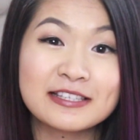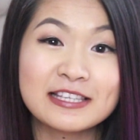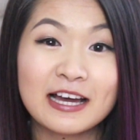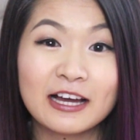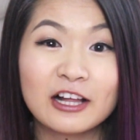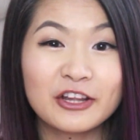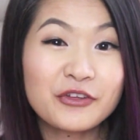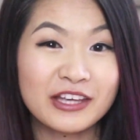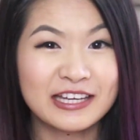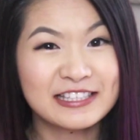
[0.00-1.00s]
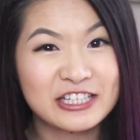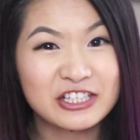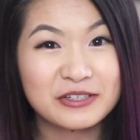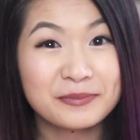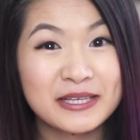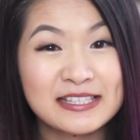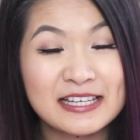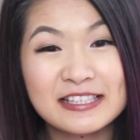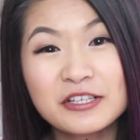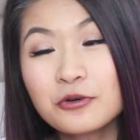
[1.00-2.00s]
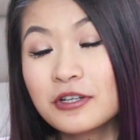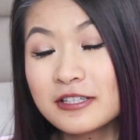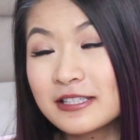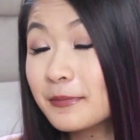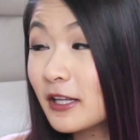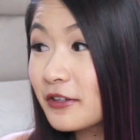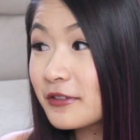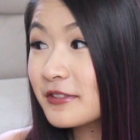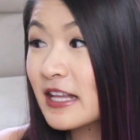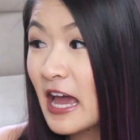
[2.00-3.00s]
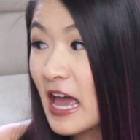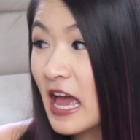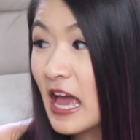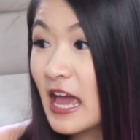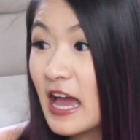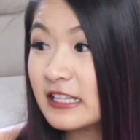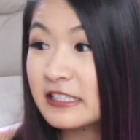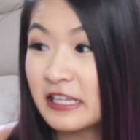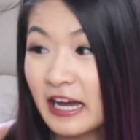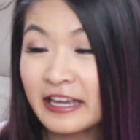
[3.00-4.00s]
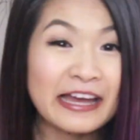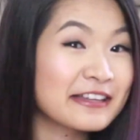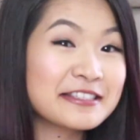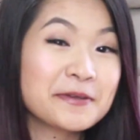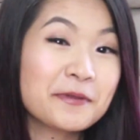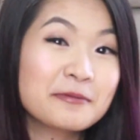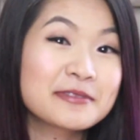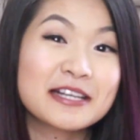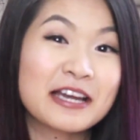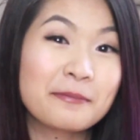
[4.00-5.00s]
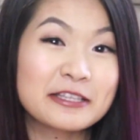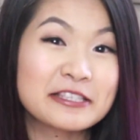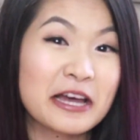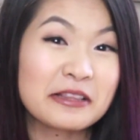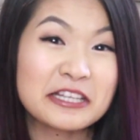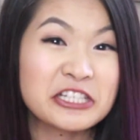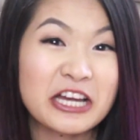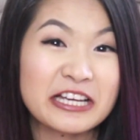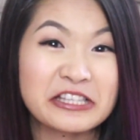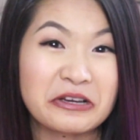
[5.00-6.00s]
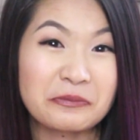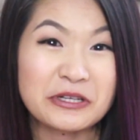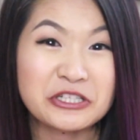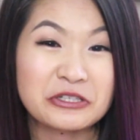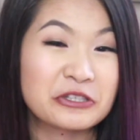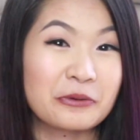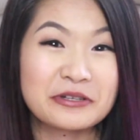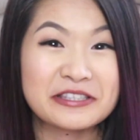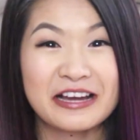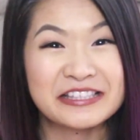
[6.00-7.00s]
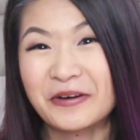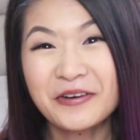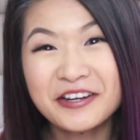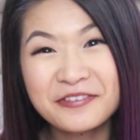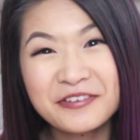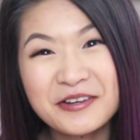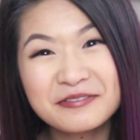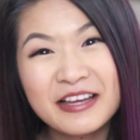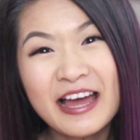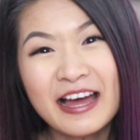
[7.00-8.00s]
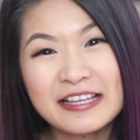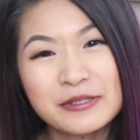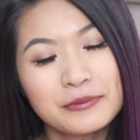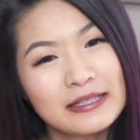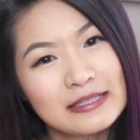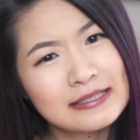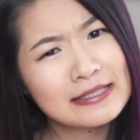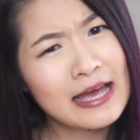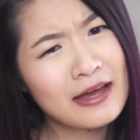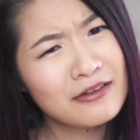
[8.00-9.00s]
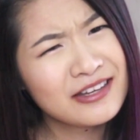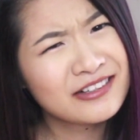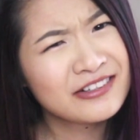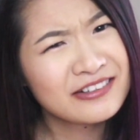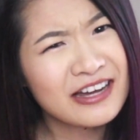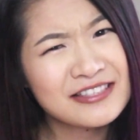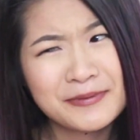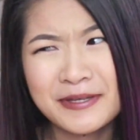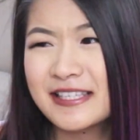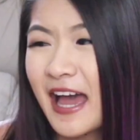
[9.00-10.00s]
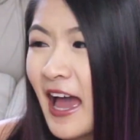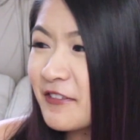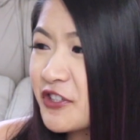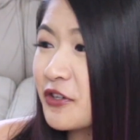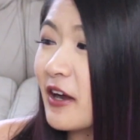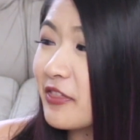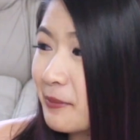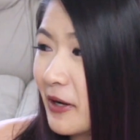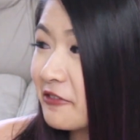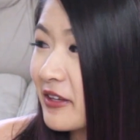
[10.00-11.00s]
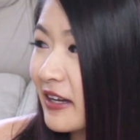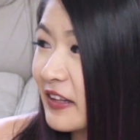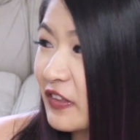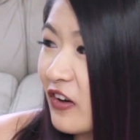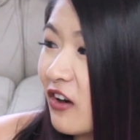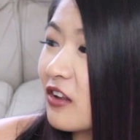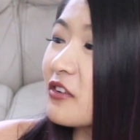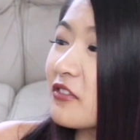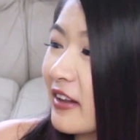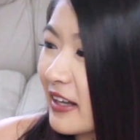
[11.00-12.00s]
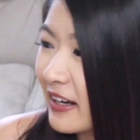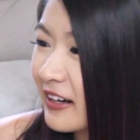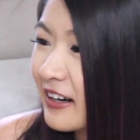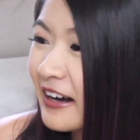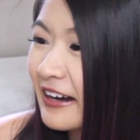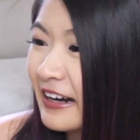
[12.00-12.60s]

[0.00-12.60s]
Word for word: to see a clothing edition, because I did order some clothes, and again, some of them didn't come in, so I'll let you guys know which stores not to order from, as well as how they turned out, because I haven't tried them out yet, and they're all over there,